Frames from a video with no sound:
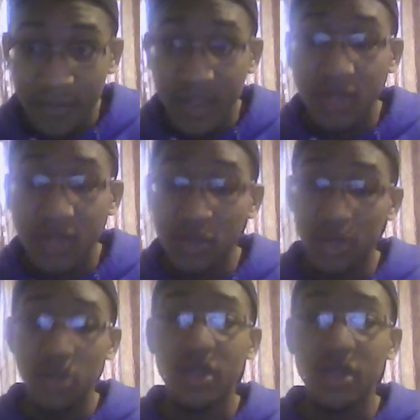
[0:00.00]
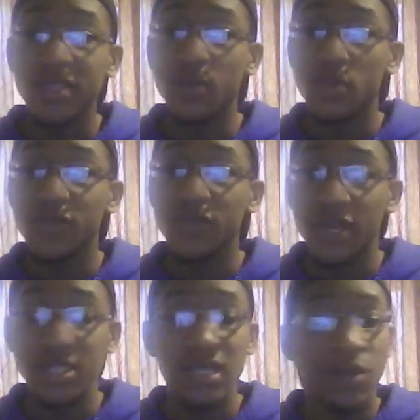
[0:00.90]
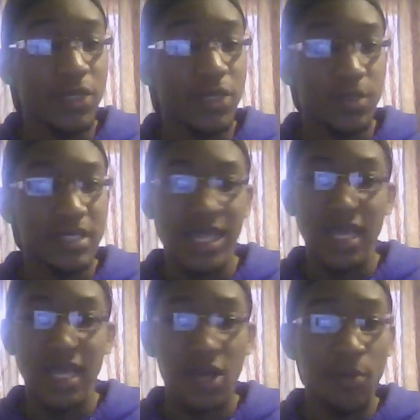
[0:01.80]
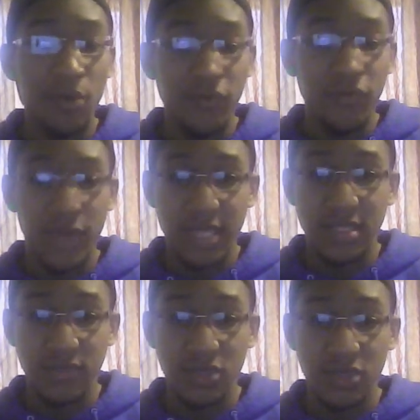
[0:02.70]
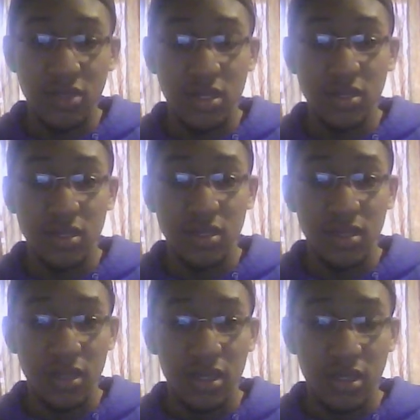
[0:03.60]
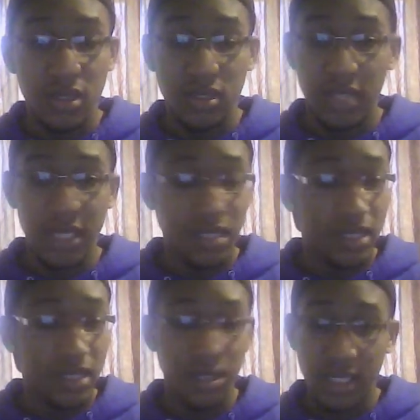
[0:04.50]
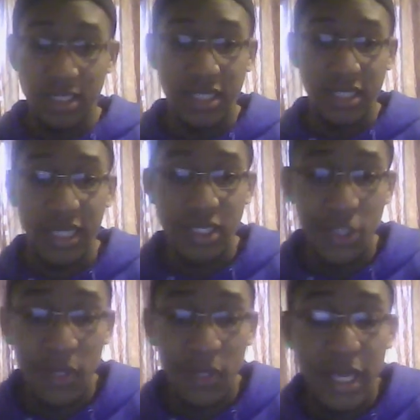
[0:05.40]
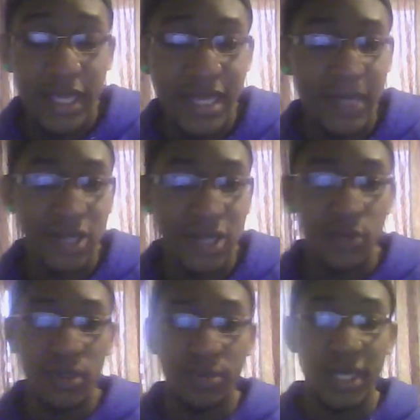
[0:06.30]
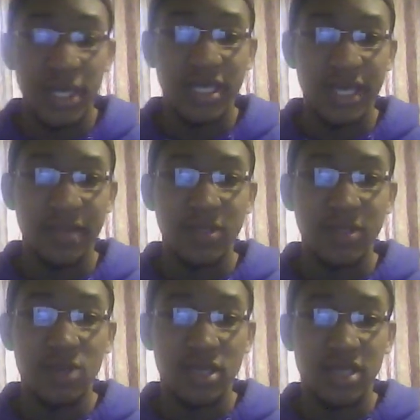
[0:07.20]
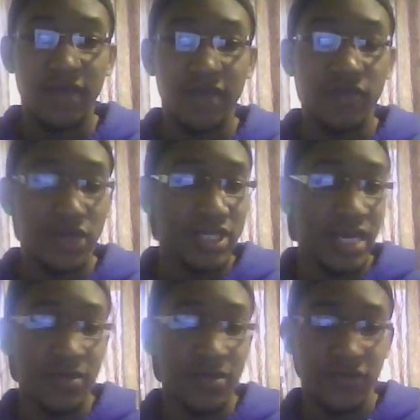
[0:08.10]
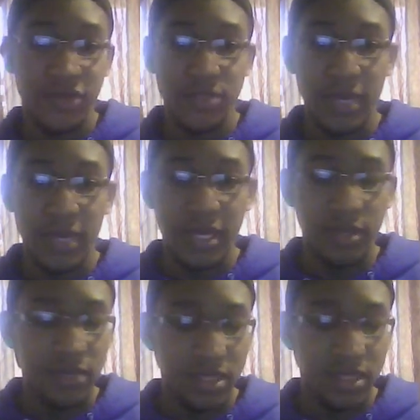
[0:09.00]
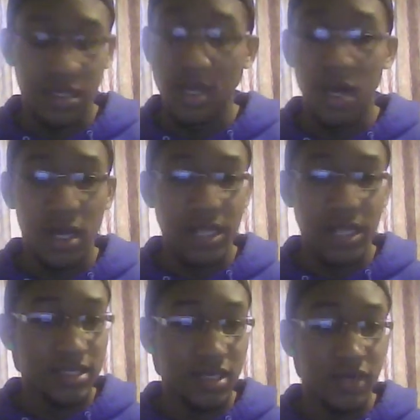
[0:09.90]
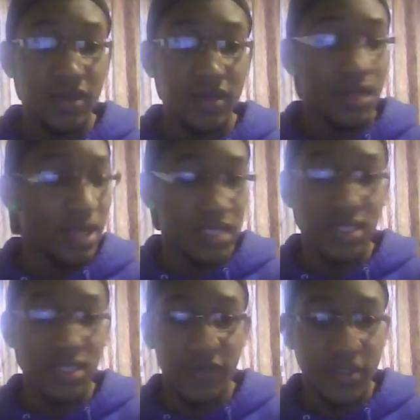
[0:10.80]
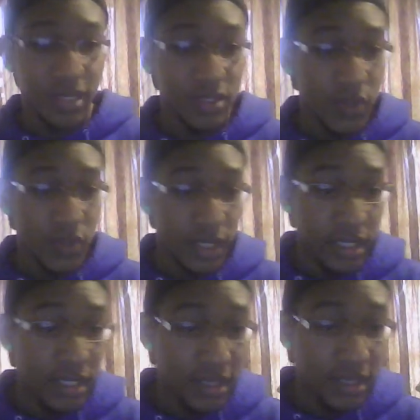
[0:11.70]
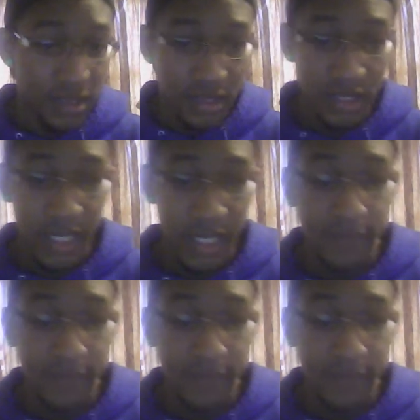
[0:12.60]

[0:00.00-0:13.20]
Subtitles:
You know, you have someone who's verse, which means they can go both ways. You know, that's just how they do. And then I'm not going to really break it down, but you also have your verse tops and verse bottoms and all that stuff. It's self-explanatory. Okay.